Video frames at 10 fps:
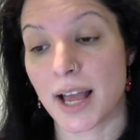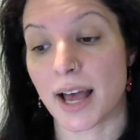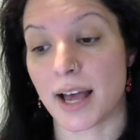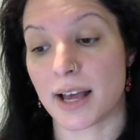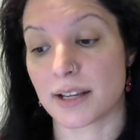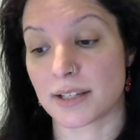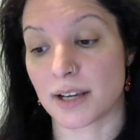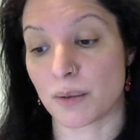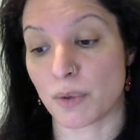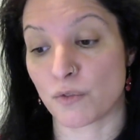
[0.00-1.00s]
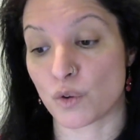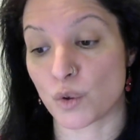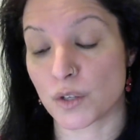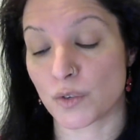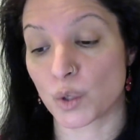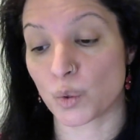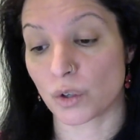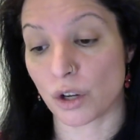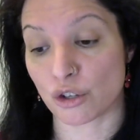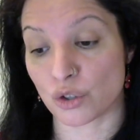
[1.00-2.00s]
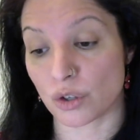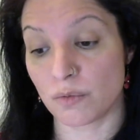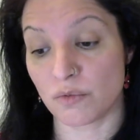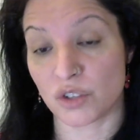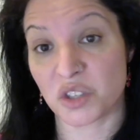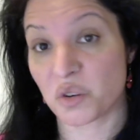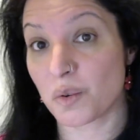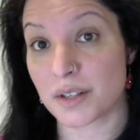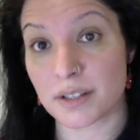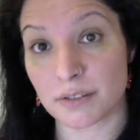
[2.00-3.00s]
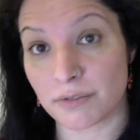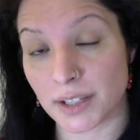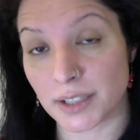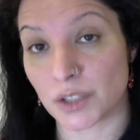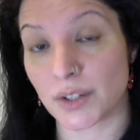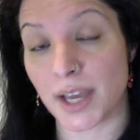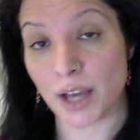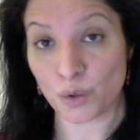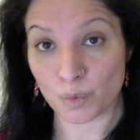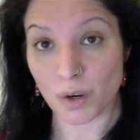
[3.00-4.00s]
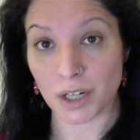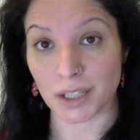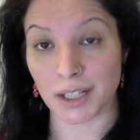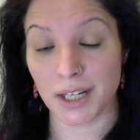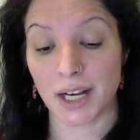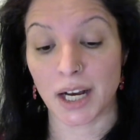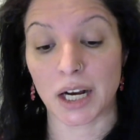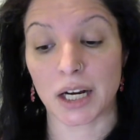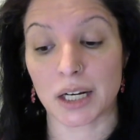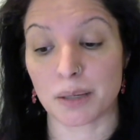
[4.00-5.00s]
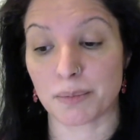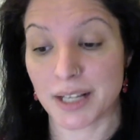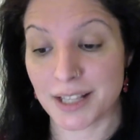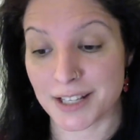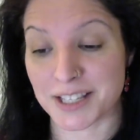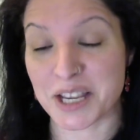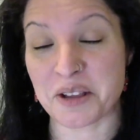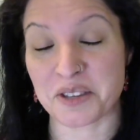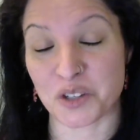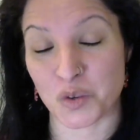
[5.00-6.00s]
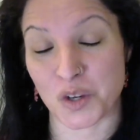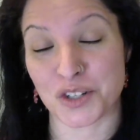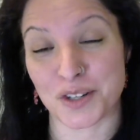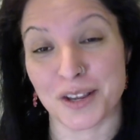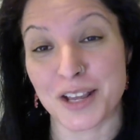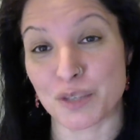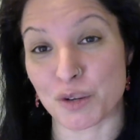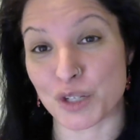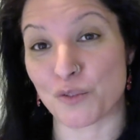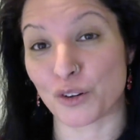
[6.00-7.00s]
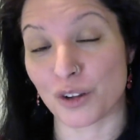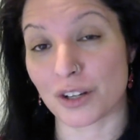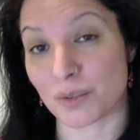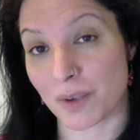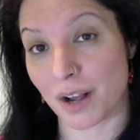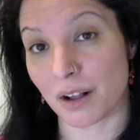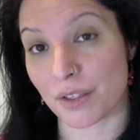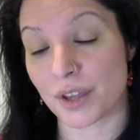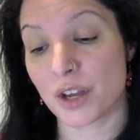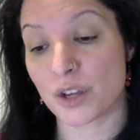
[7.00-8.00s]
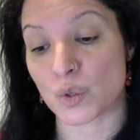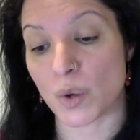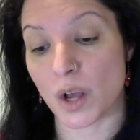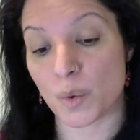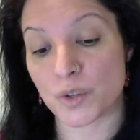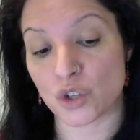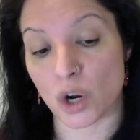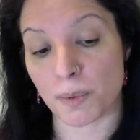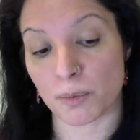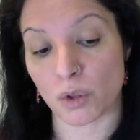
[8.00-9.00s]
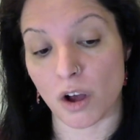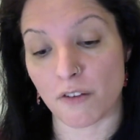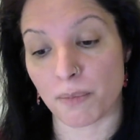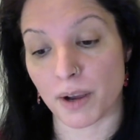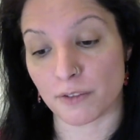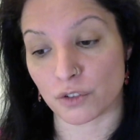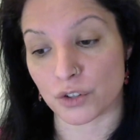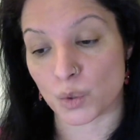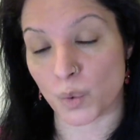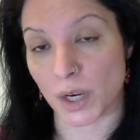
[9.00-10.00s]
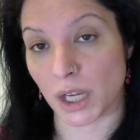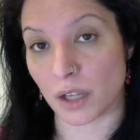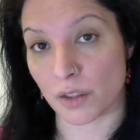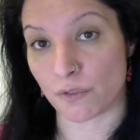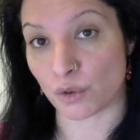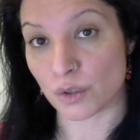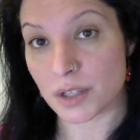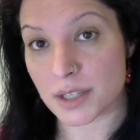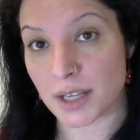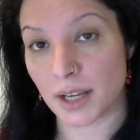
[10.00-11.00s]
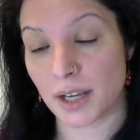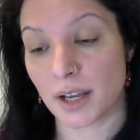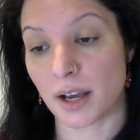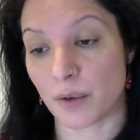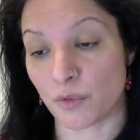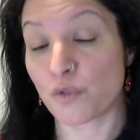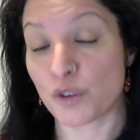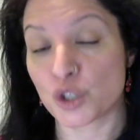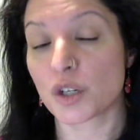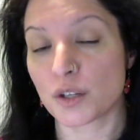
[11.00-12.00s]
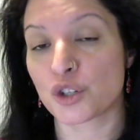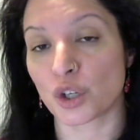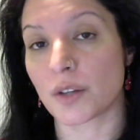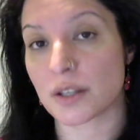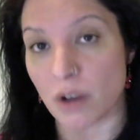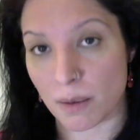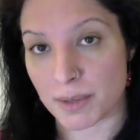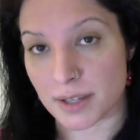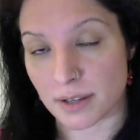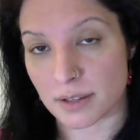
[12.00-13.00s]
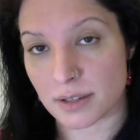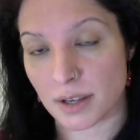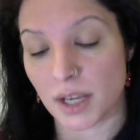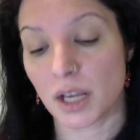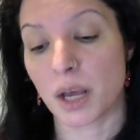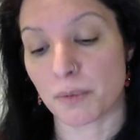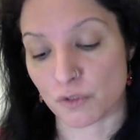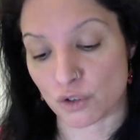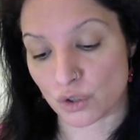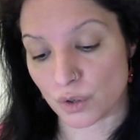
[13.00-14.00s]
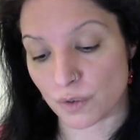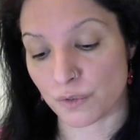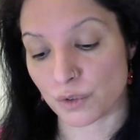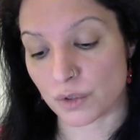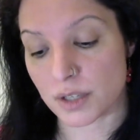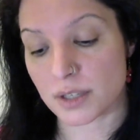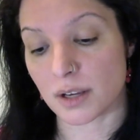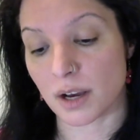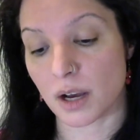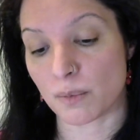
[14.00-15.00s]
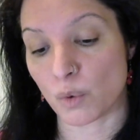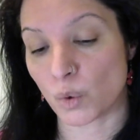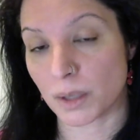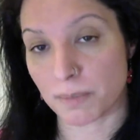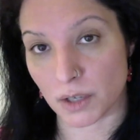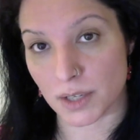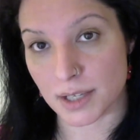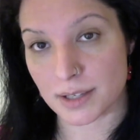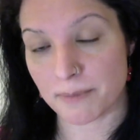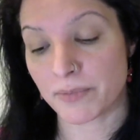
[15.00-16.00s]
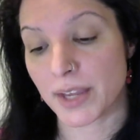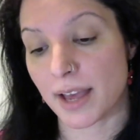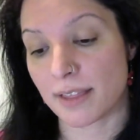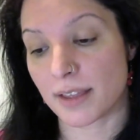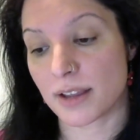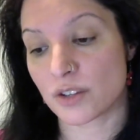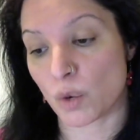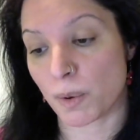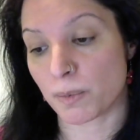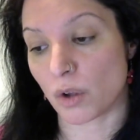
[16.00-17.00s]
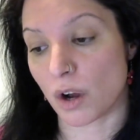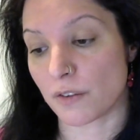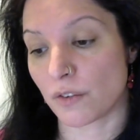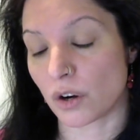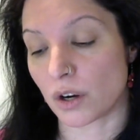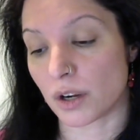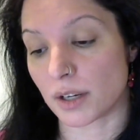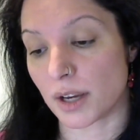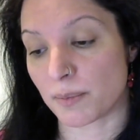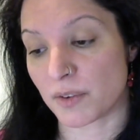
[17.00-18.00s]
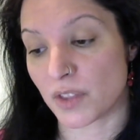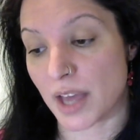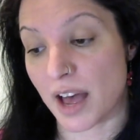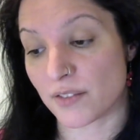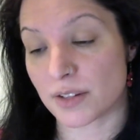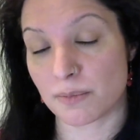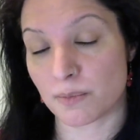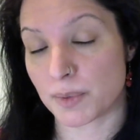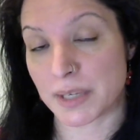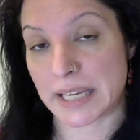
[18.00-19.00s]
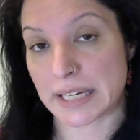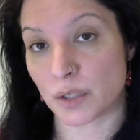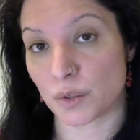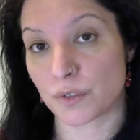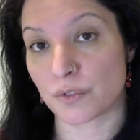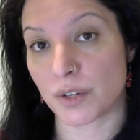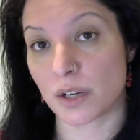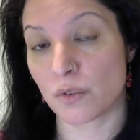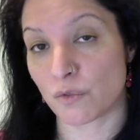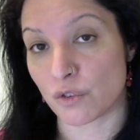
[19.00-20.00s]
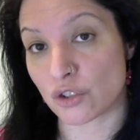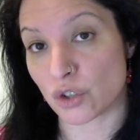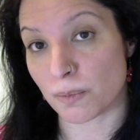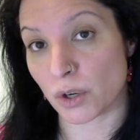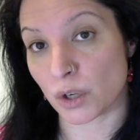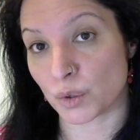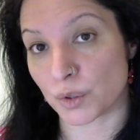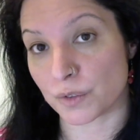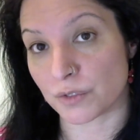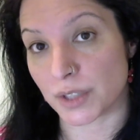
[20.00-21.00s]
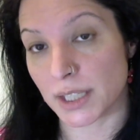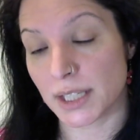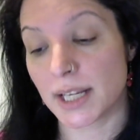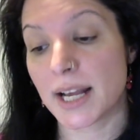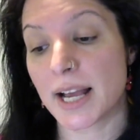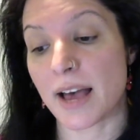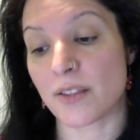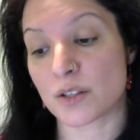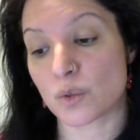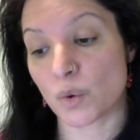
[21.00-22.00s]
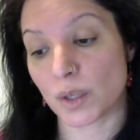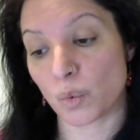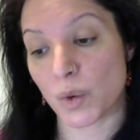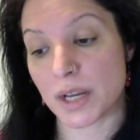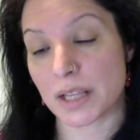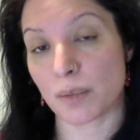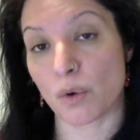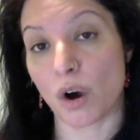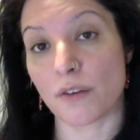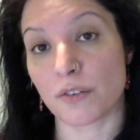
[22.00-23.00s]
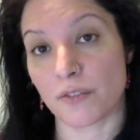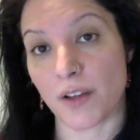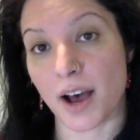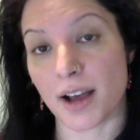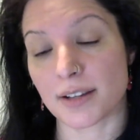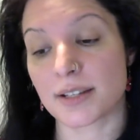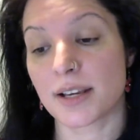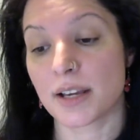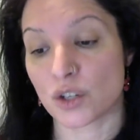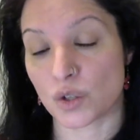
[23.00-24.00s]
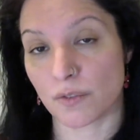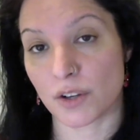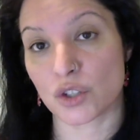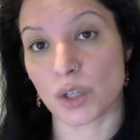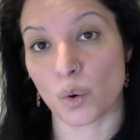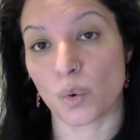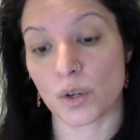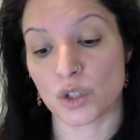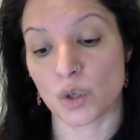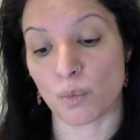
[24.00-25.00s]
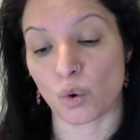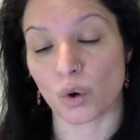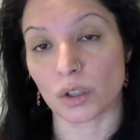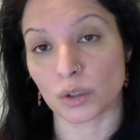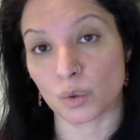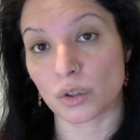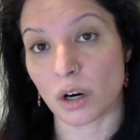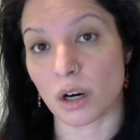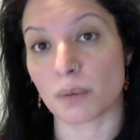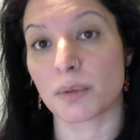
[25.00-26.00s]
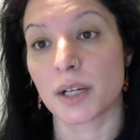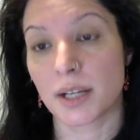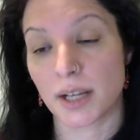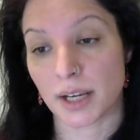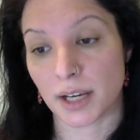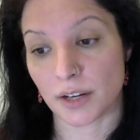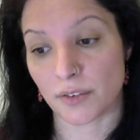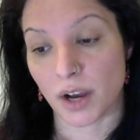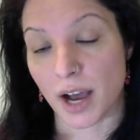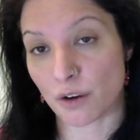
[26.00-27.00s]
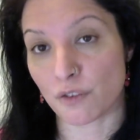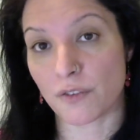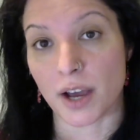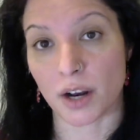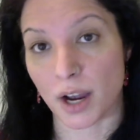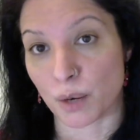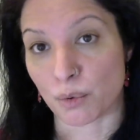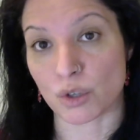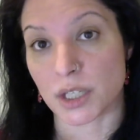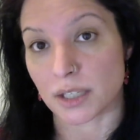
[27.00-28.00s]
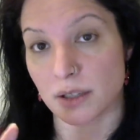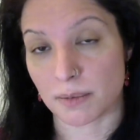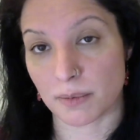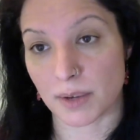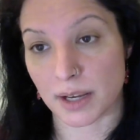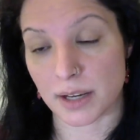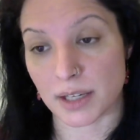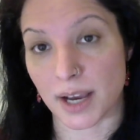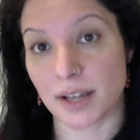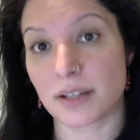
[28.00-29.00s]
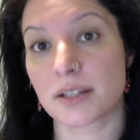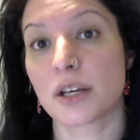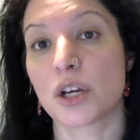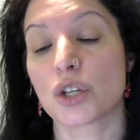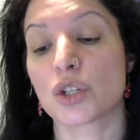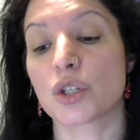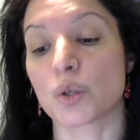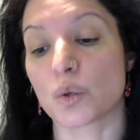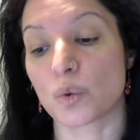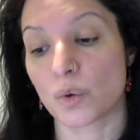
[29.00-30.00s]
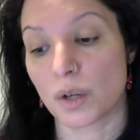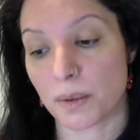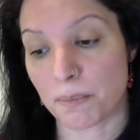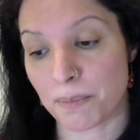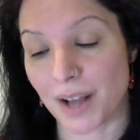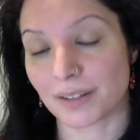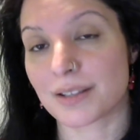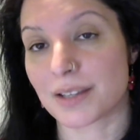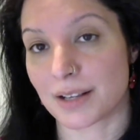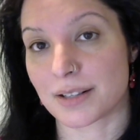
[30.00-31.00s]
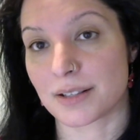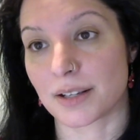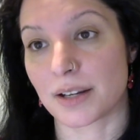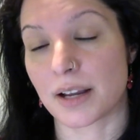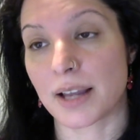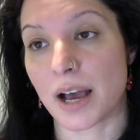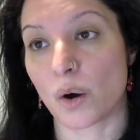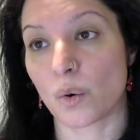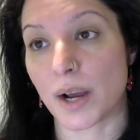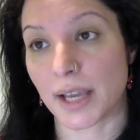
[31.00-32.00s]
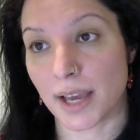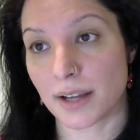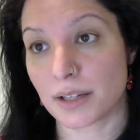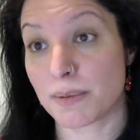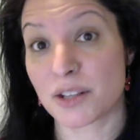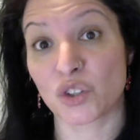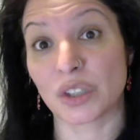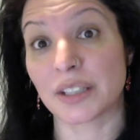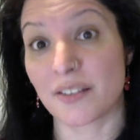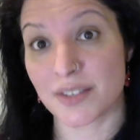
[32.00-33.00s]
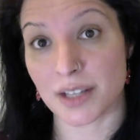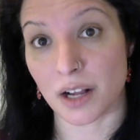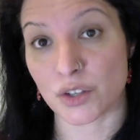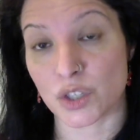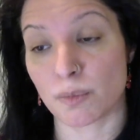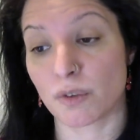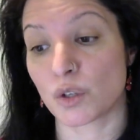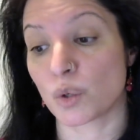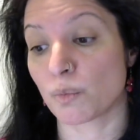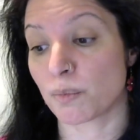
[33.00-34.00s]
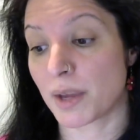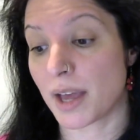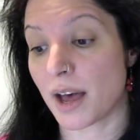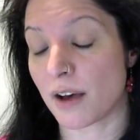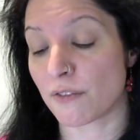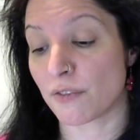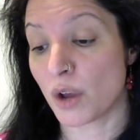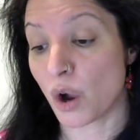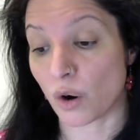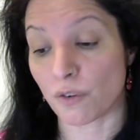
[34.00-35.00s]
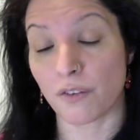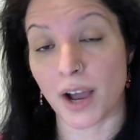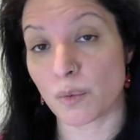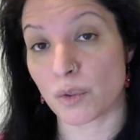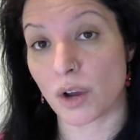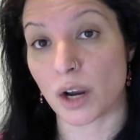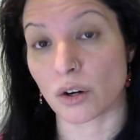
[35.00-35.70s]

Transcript: And um, for those of you who are not sure, just go insulin friendly. You can go wrong um, in this situation, especially for long term health. So I always start people off by first quitting the fruits. Uh, for sure, the sugar, that's common sense. But for sure, the fruits, um, only berries, and then I start people off on, um, if they haven't been eating gluten-free, first jumping on gluten-free, and then slowly weeding them off of that to eventually go into a more low-carb, kind of a higher fat, higher protein uh, diet to balance the insulin. Now, again, depends on your lifestyle. Some of you may have are fine with higher